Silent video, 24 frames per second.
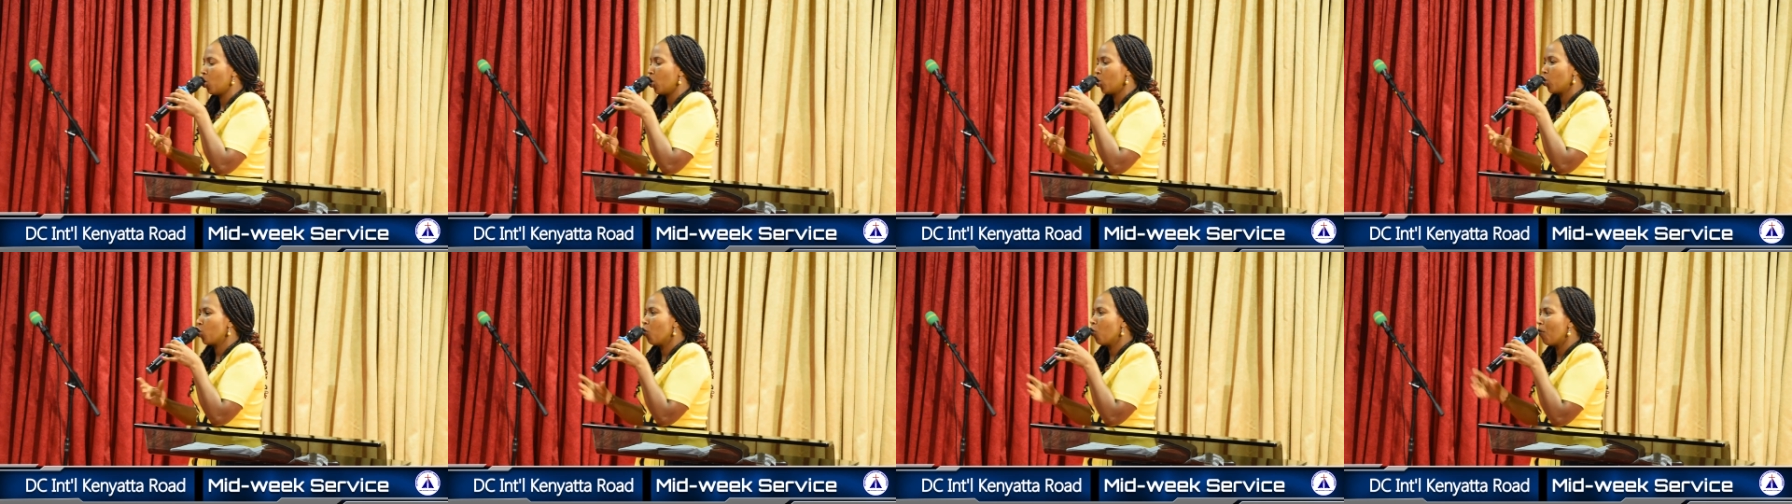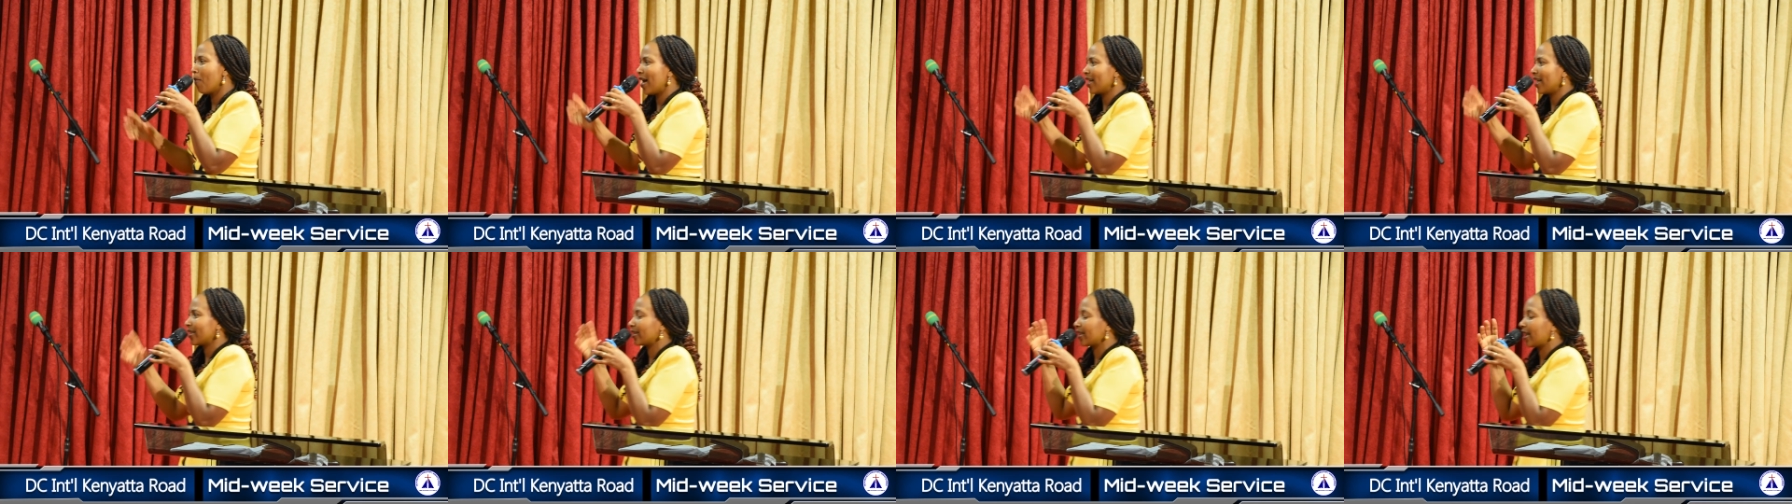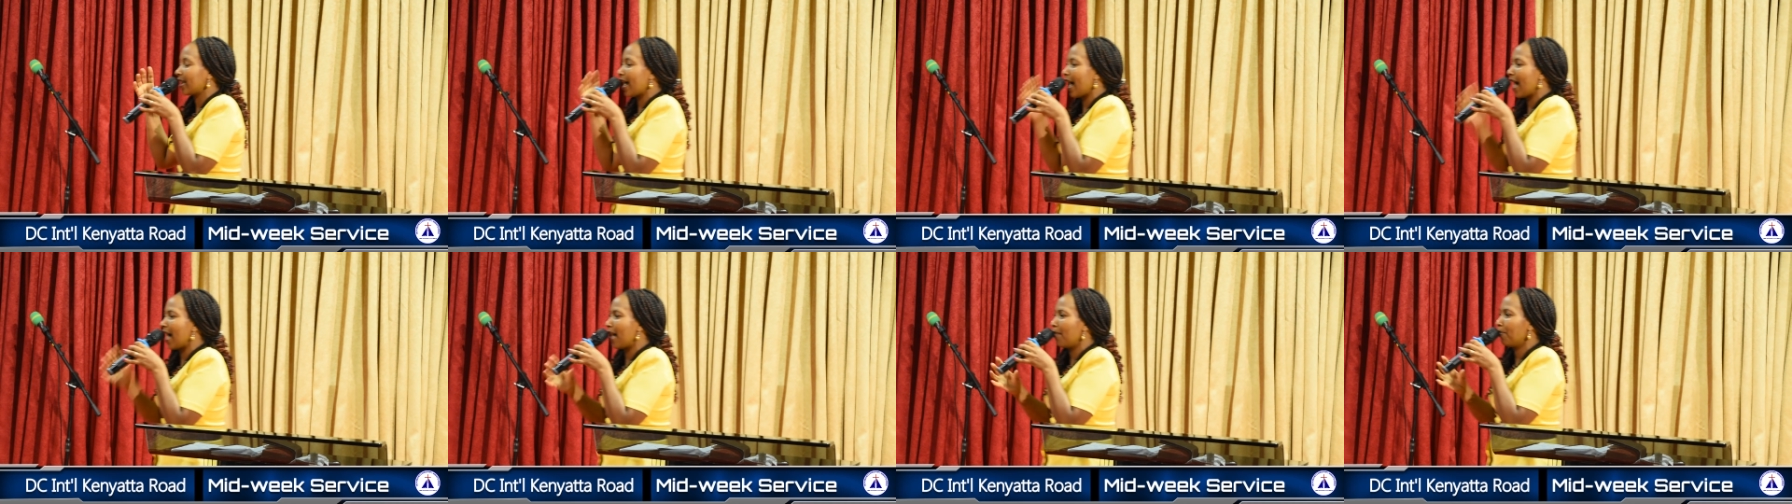you must
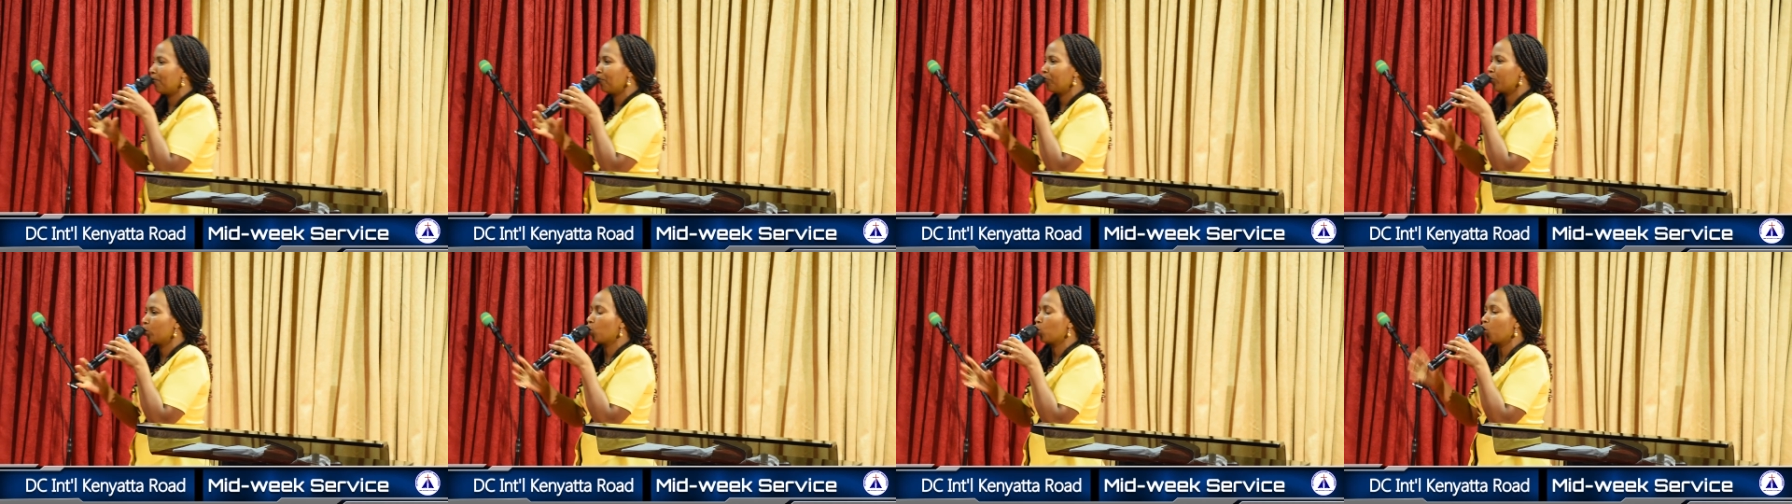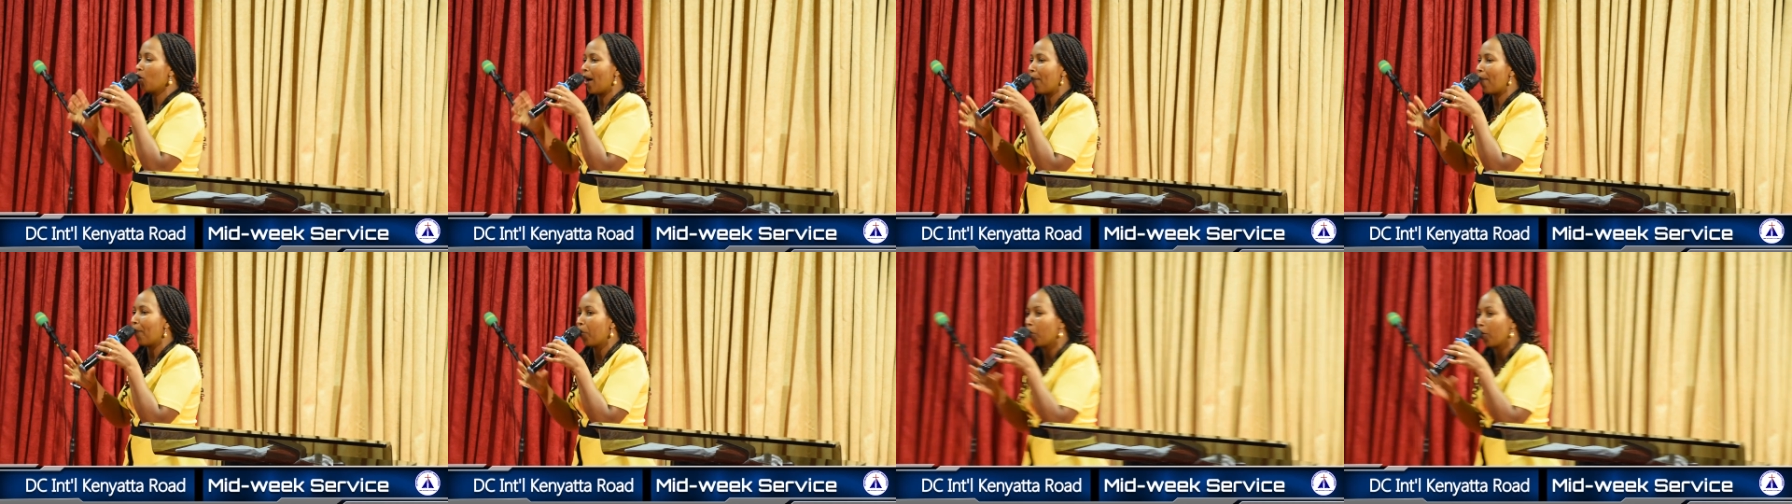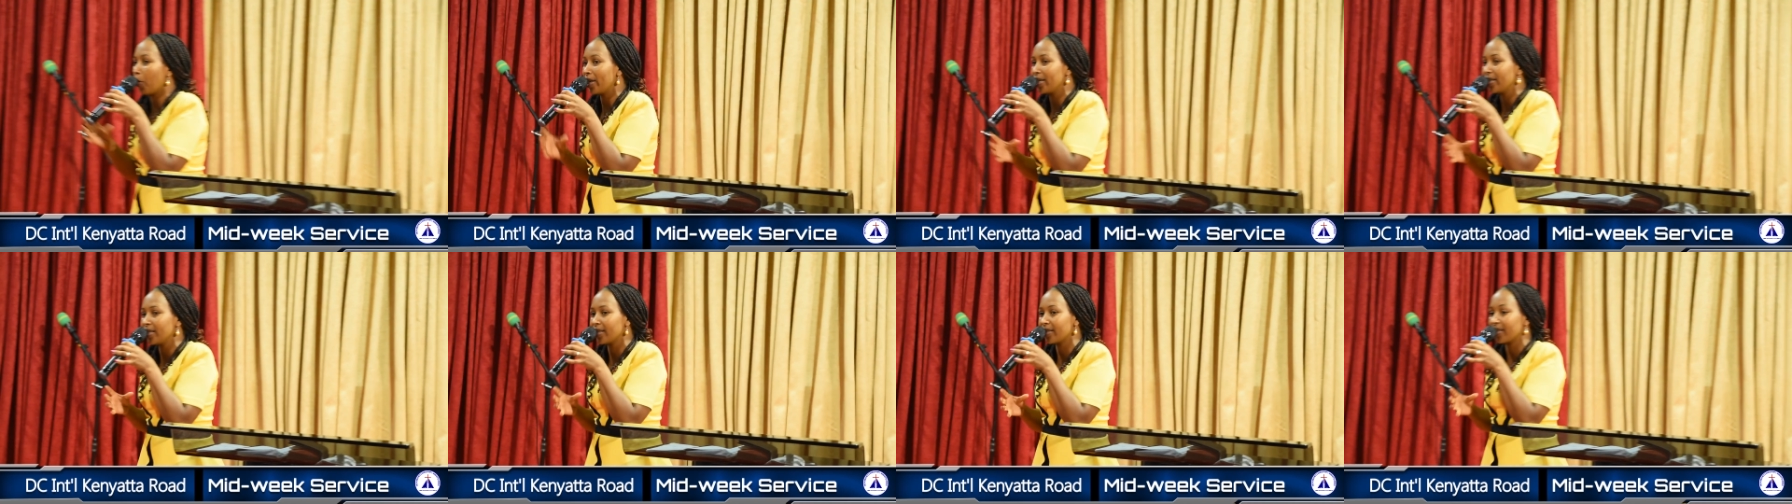come to a
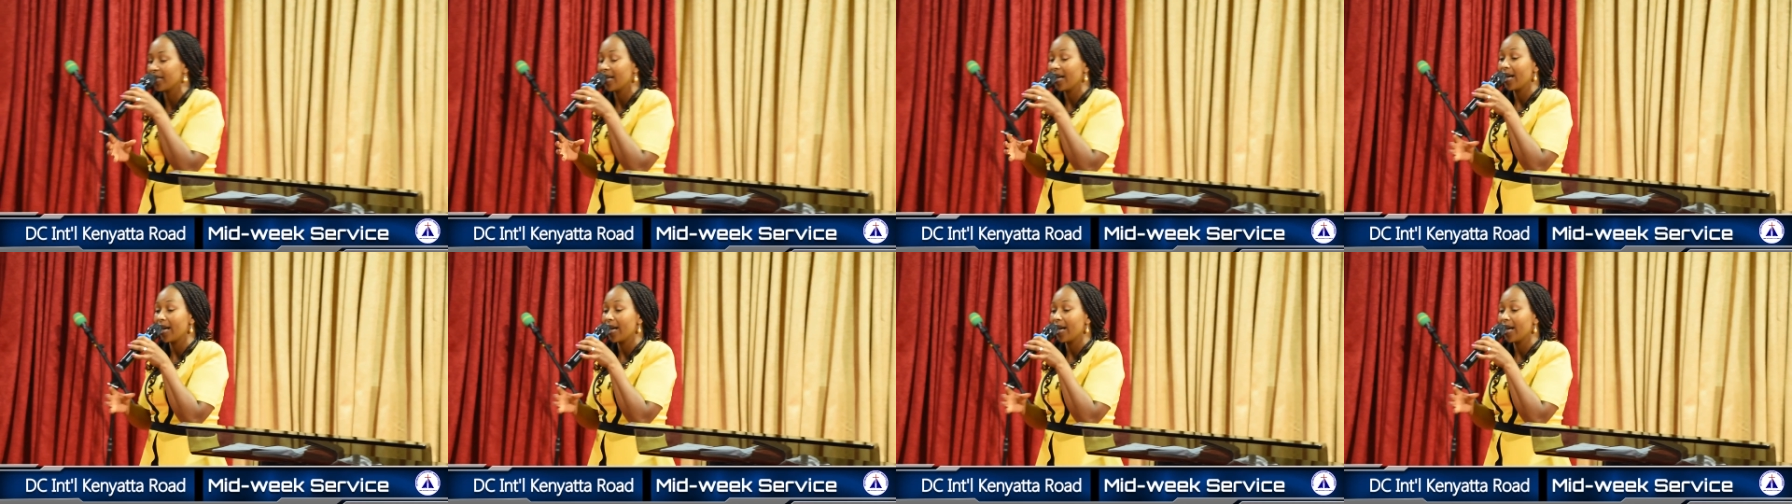point